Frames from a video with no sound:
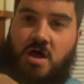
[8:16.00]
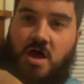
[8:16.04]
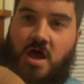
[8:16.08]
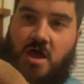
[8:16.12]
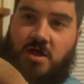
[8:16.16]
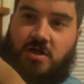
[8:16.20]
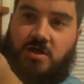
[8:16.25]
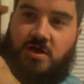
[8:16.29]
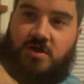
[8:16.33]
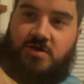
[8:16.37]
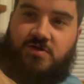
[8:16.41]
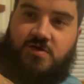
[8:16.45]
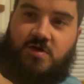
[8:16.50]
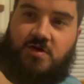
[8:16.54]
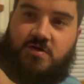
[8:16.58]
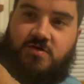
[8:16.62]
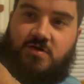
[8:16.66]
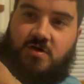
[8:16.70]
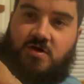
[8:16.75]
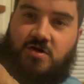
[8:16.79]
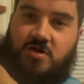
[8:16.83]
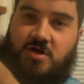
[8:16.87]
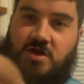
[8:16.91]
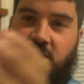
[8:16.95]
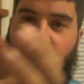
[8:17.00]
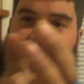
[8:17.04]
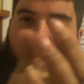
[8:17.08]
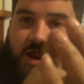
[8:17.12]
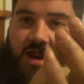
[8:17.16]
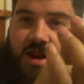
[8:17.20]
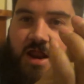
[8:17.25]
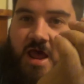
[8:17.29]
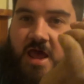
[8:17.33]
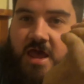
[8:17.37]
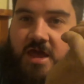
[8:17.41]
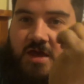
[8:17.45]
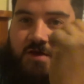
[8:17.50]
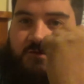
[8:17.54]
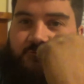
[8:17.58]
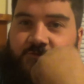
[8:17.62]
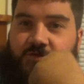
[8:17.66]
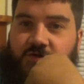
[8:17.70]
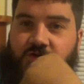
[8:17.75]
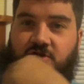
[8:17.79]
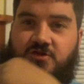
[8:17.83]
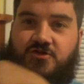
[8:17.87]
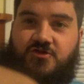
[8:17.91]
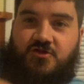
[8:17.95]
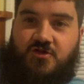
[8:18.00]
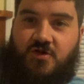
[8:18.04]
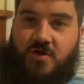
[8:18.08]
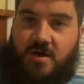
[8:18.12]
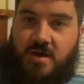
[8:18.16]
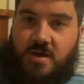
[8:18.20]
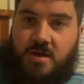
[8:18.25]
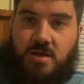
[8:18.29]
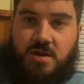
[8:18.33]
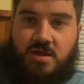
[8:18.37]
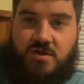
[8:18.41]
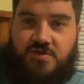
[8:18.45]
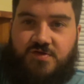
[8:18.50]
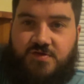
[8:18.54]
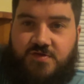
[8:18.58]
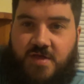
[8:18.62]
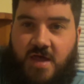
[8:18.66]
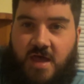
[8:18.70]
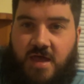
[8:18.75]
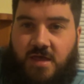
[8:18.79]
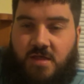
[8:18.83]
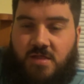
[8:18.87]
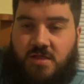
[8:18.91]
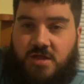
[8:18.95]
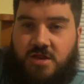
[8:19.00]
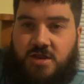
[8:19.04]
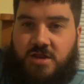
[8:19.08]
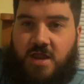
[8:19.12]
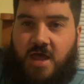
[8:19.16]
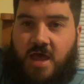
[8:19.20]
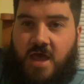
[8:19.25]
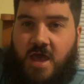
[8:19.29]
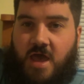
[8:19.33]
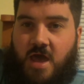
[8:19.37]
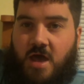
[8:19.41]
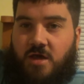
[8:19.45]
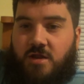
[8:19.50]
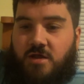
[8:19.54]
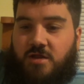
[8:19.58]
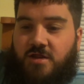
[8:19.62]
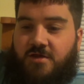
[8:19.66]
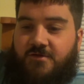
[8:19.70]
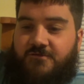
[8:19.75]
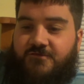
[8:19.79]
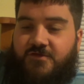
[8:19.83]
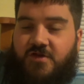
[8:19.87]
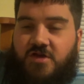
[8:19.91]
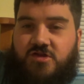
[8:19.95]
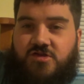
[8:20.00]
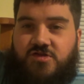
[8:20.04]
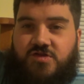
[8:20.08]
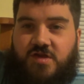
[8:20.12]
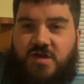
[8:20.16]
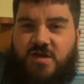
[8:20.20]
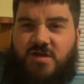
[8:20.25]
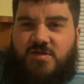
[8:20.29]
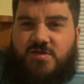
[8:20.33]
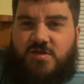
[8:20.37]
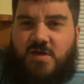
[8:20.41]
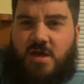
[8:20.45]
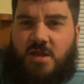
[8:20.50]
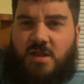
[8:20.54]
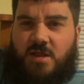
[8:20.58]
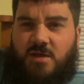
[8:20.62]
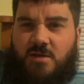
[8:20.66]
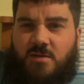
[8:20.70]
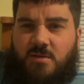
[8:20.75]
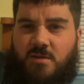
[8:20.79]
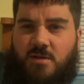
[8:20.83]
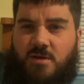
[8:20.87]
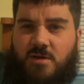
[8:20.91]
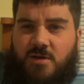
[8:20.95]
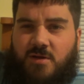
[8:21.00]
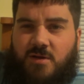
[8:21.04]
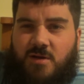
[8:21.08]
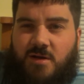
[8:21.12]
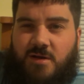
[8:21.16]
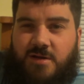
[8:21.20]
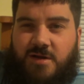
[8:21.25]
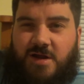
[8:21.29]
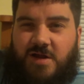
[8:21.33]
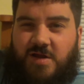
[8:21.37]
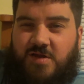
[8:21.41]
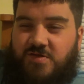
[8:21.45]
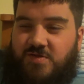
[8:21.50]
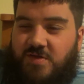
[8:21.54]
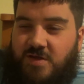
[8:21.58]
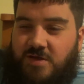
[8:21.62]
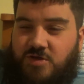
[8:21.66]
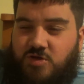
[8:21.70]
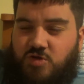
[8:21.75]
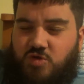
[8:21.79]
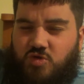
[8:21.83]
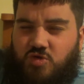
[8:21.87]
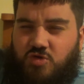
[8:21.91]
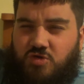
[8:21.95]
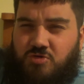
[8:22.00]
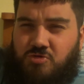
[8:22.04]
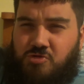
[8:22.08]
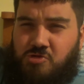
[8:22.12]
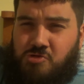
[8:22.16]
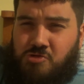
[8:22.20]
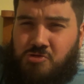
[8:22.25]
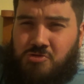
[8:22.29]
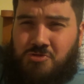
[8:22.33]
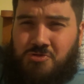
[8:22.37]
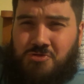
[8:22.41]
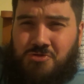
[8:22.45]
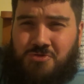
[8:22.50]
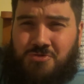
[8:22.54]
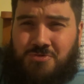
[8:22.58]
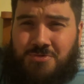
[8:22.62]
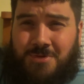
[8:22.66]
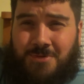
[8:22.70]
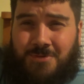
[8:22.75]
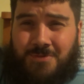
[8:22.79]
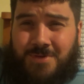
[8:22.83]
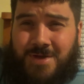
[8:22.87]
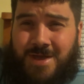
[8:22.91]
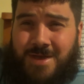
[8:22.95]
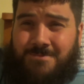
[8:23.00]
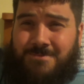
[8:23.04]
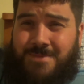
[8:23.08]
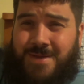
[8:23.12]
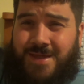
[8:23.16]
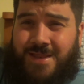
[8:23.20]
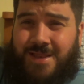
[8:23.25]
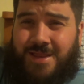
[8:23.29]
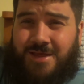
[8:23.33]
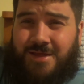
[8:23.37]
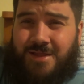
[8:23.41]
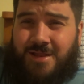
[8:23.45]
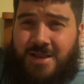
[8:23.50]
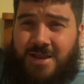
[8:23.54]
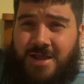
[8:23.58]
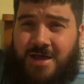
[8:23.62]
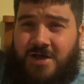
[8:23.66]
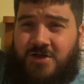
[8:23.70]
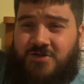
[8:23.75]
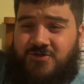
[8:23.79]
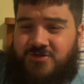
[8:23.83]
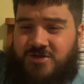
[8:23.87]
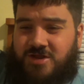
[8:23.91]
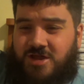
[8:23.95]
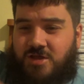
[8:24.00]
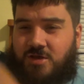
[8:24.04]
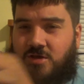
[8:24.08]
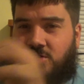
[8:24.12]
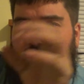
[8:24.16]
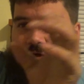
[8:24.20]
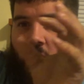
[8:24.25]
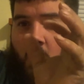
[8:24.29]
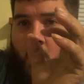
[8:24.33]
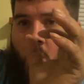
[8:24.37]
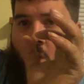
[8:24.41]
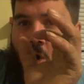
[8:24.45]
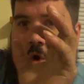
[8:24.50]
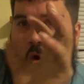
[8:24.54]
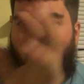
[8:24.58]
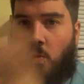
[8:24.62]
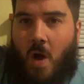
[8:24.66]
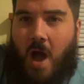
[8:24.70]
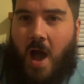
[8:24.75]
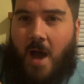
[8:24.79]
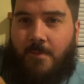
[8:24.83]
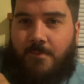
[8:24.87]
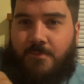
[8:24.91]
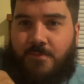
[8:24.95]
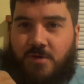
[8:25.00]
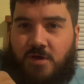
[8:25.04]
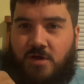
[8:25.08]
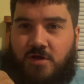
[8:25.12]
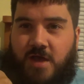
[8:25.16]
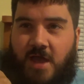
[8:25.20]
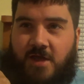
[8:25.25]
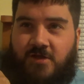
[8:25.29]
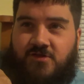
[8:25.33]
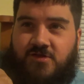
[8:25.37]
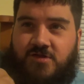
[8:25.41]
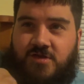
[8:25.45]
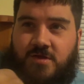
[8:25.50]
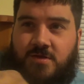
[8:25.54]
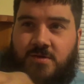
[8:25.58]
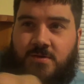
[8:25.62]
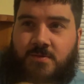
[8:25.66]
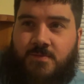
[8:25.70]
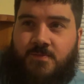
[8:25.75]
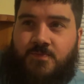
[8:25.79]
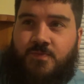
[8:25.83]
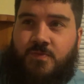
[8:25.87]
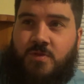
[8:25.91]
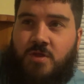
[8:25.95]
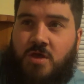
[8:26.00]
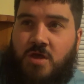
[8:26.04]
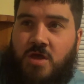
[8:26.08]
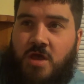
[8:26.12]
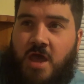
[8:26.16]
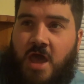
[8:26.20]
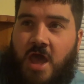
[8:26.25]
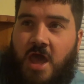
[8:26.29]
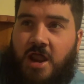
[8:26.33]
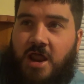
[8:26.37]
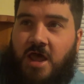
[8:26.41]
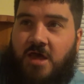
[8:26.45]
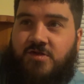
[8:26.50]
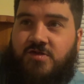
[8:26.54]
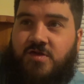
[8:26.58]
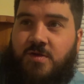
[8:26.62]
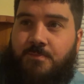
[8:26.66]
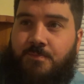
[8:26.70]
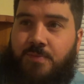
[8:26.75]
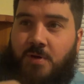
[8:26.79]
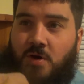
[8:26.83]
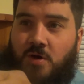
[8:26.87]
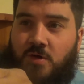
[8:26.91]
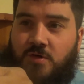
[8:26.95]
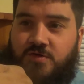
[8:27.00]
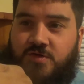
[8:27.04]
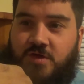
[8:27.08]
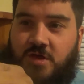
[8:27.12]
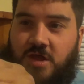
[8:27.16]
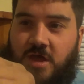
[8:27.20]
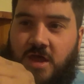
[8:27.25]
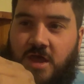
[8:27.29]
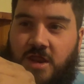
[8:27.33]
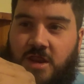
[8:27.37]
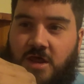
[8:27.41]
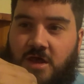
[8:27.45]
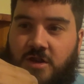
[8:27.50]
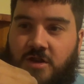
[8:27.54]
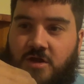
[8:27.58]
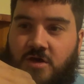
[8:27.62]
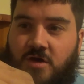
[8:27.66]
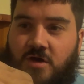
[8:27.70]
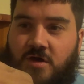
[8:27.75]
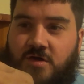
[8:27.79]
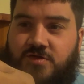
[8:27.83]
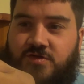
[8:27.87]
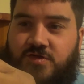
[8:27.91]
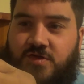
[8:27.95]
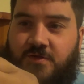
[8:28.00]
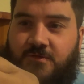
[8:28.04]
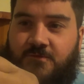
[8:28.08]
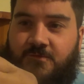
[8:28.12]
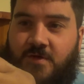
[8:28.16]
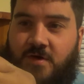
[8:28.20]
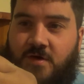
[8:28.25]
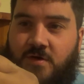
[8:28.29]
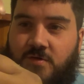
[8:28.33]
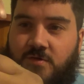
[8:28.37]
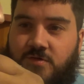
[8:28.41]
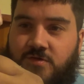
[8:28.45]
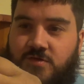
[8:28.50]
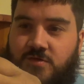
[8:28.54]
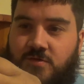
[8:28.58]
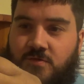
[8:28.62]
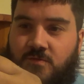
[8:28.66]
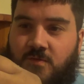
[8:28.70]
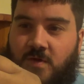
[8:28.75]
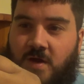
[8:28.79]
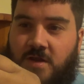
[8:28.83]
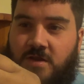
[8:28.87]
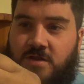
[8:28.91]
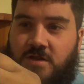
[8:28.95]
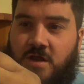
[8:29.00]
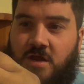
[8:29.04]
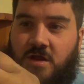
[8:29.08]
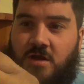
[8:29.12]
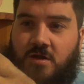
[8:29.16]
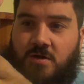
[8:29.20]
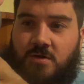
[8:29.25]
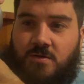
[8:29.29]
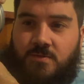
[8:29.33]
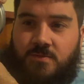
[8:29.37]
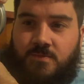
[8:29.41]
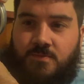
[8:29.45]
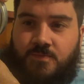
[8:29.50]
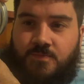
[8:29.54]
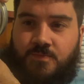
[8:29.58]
And you sit there and you got it hanging from the tree and it's dangling down and the fish sees that little lure on there. He's like, ooh, come give me a little lunch. And he goes, whop, catches it. And as he pulls it, it unhooks it, folks, right there.